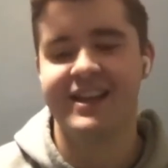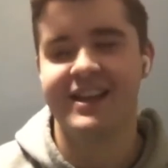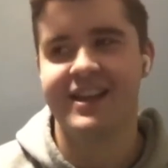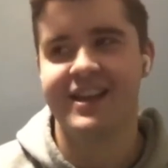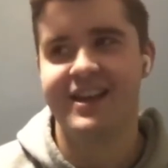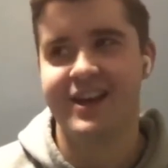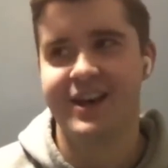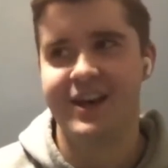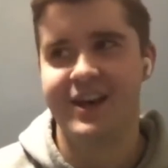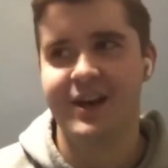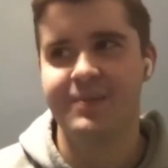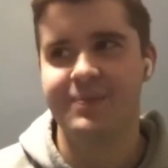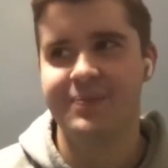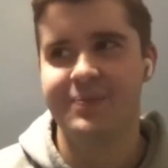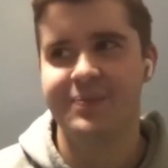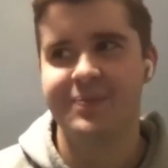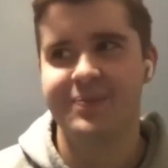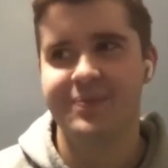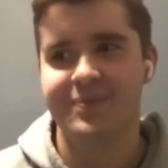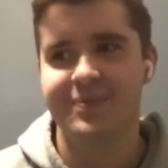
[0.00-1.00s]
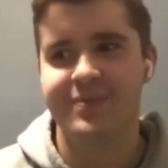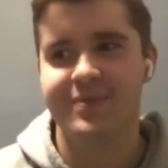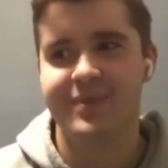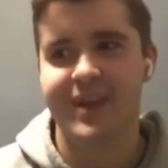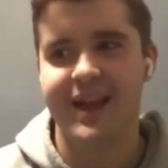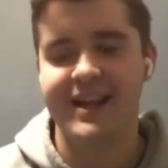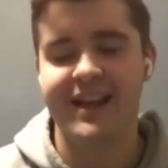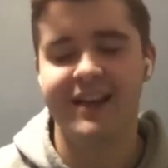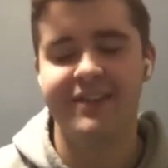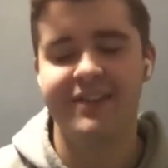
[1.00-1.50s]
um
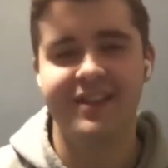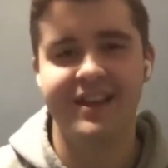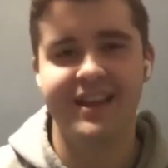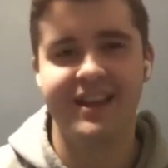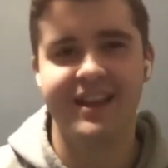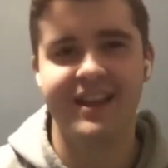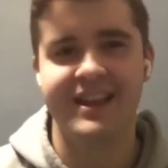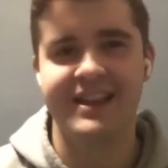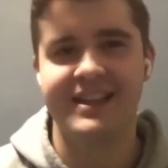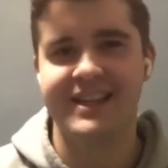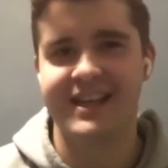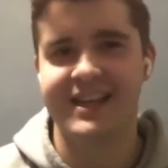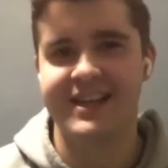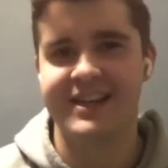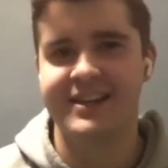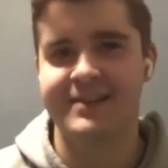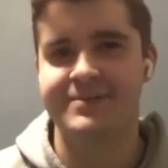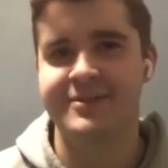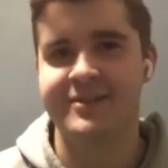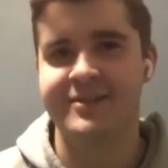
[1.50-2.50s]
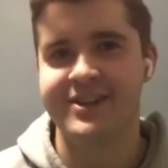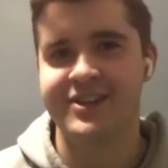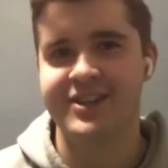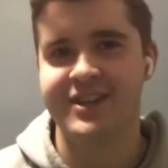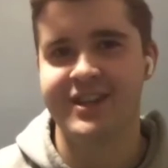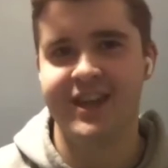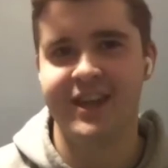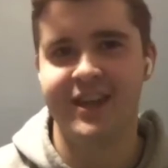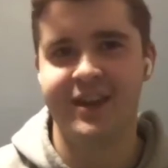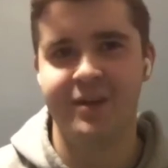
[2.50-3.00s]
I definitely like did
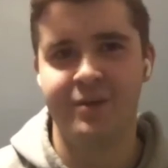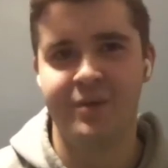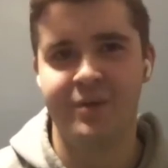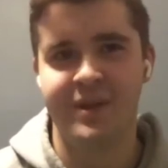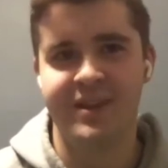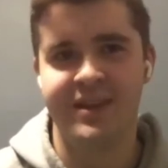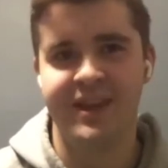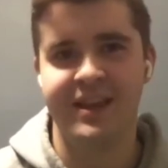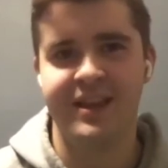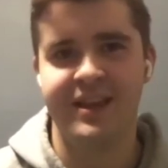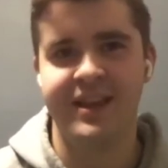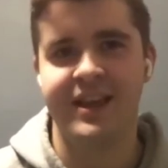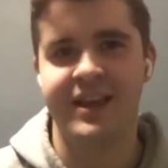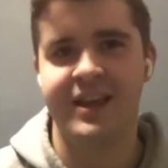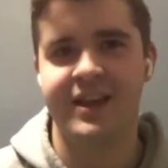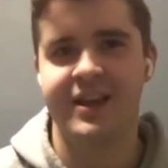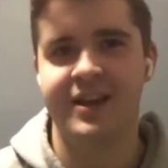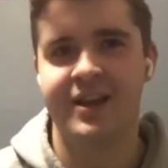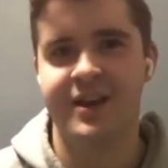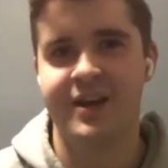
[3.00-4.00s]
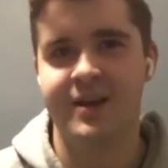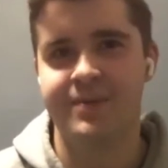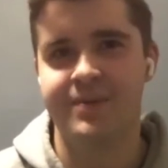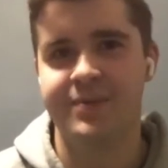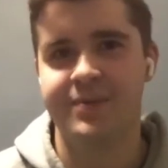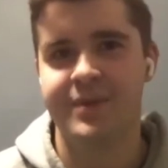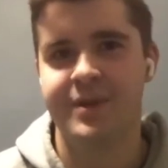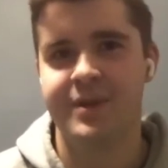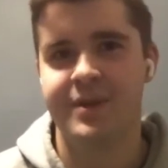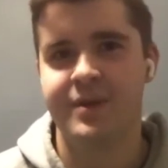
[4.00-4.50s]
appreciate when they like
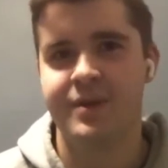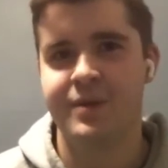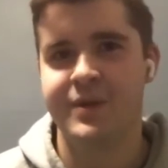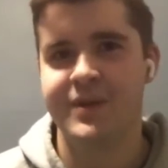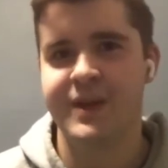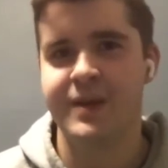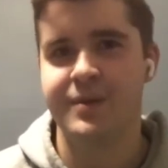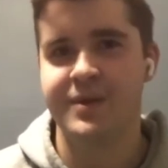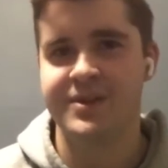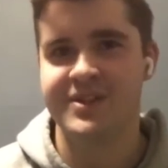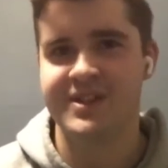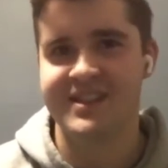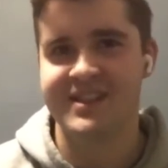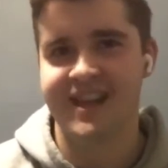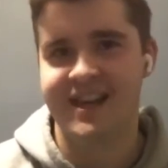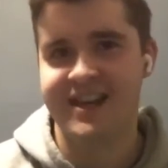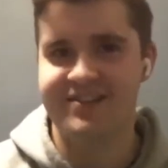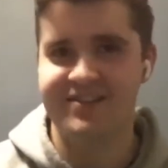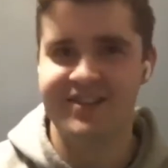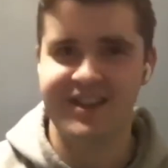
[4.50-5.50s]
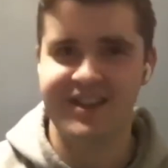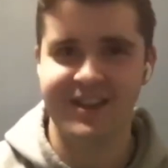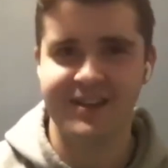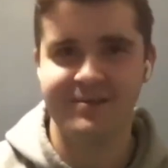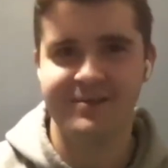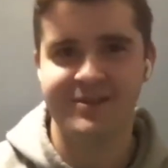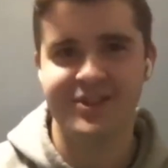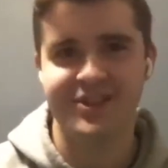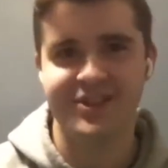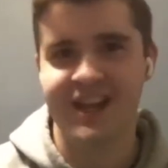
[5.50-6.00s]
um when they would just kind of like
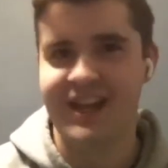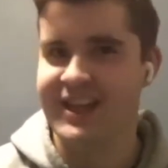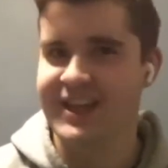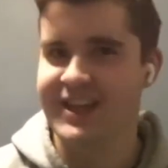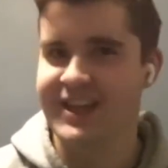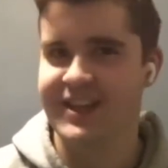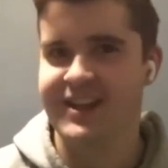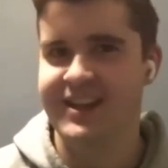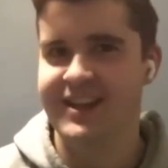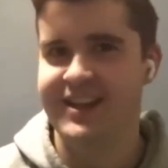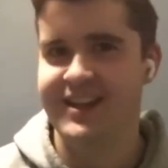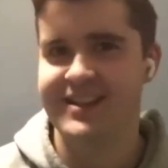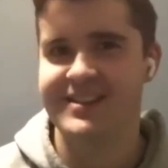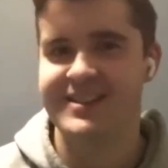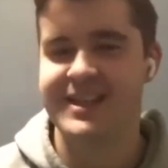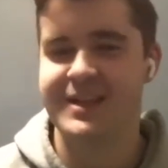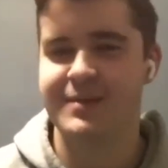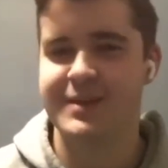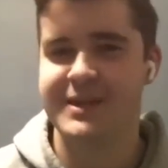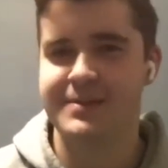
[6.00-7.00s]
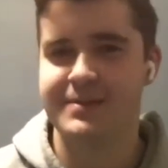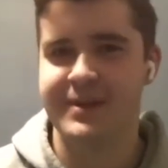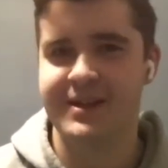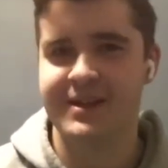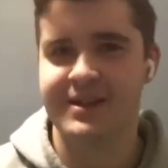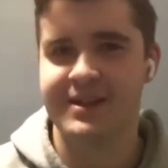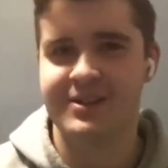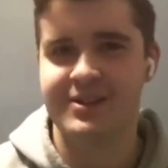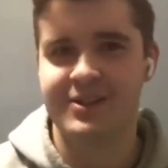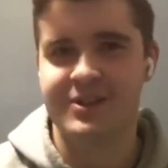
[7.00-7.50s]
check in and see what's been